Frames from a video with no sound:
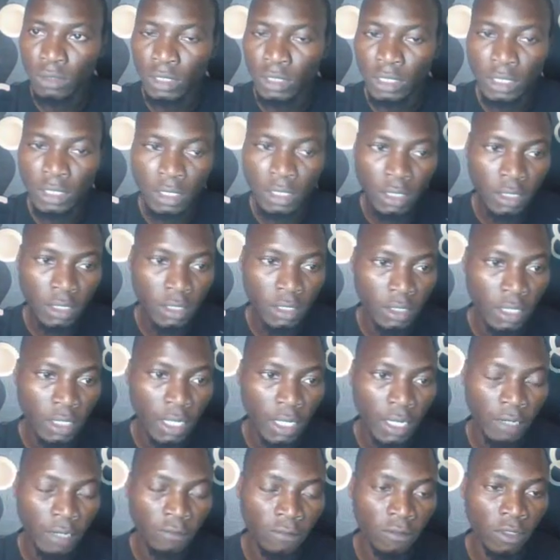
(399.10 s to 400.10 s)
on the gigs
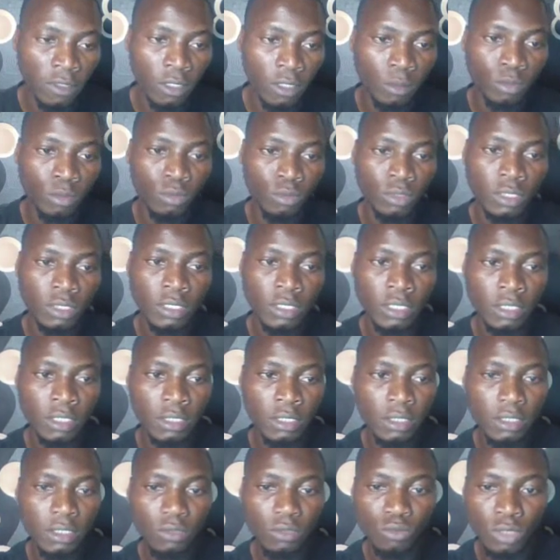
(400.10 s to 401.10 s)
that are available
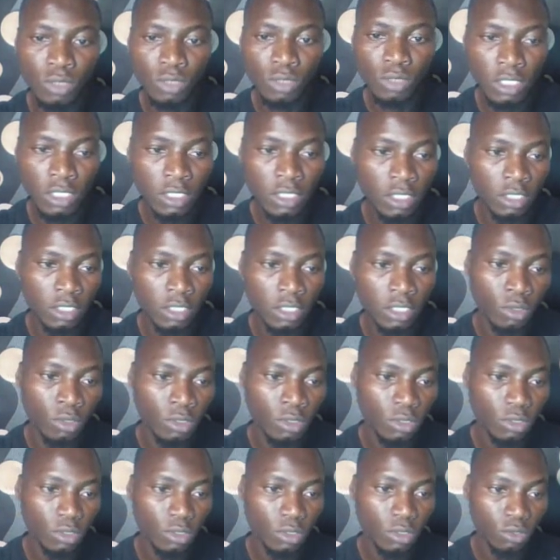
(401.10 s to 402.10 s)
with each
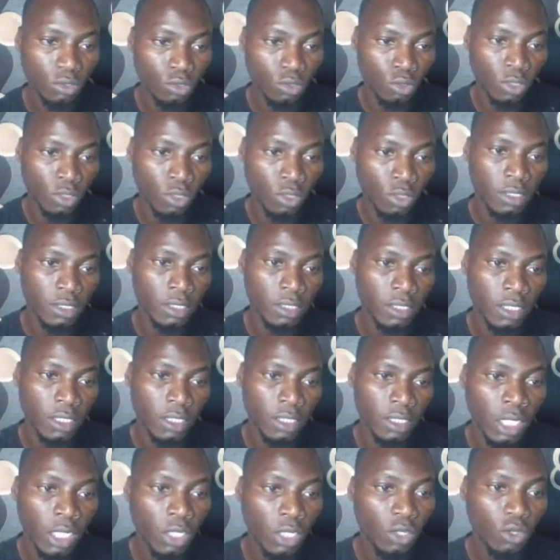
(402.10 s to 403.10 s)
keyword. So you can see
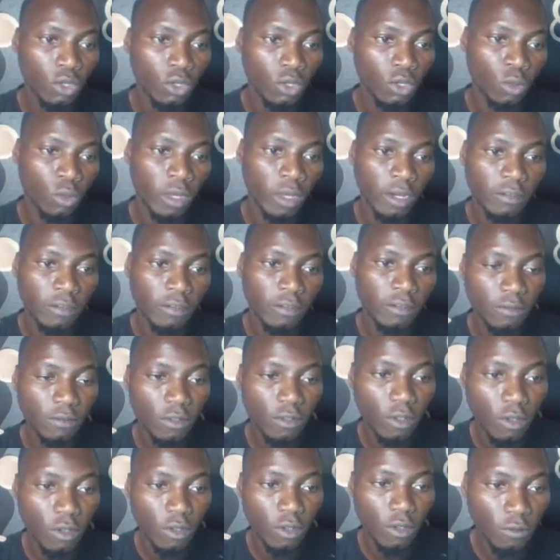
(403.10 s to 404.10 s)
here we have
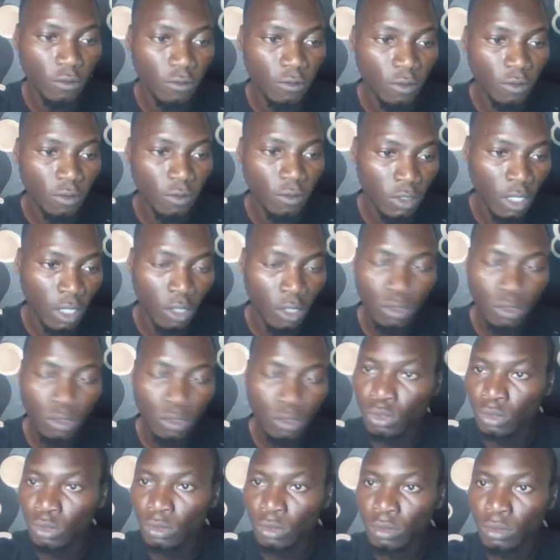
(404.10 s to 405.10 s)

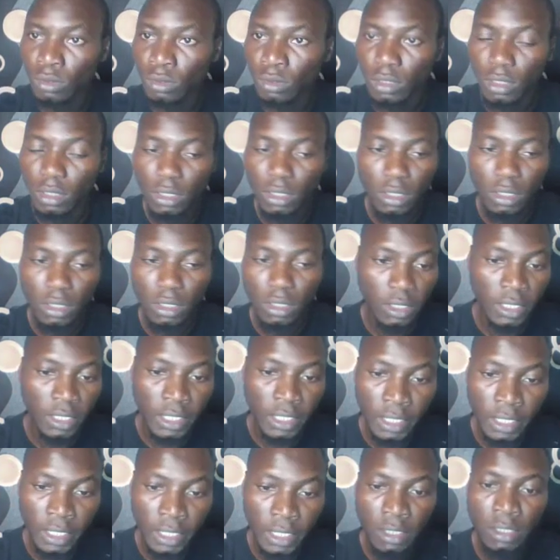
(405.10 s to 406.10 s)
4,000
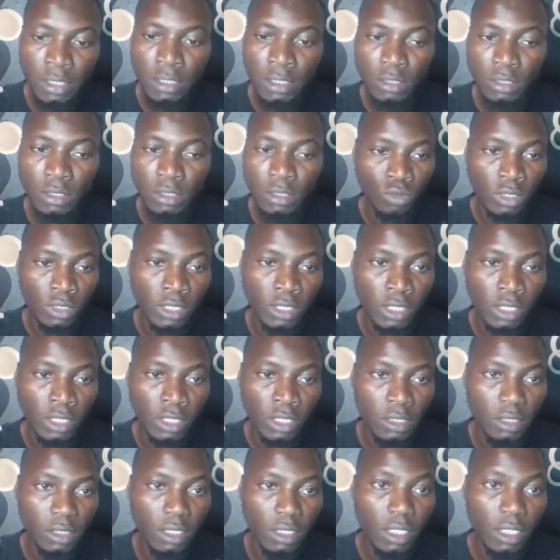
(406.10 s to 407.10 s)
gigs with
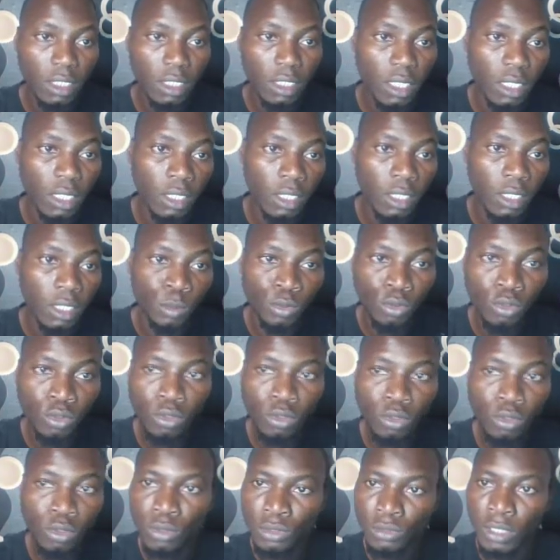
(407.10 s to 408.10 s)
this
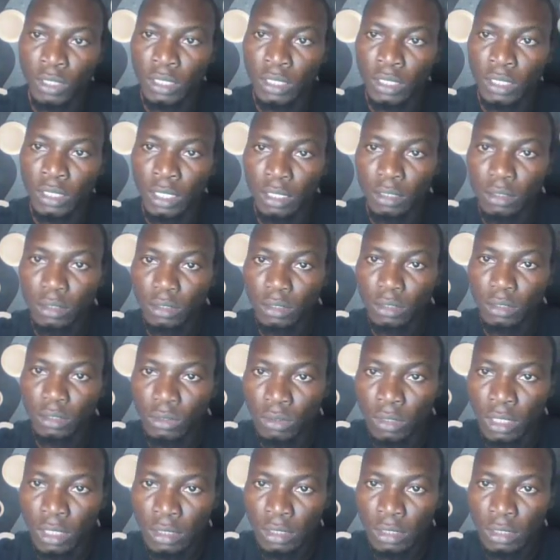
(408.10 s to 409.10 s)
ebook ghostwriter.
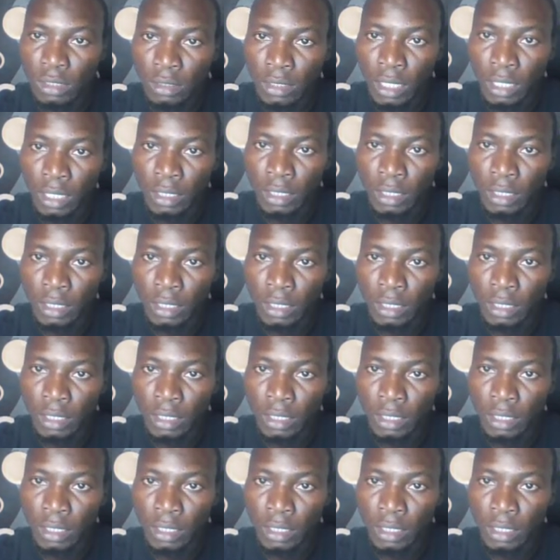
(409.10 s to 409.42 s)
So let's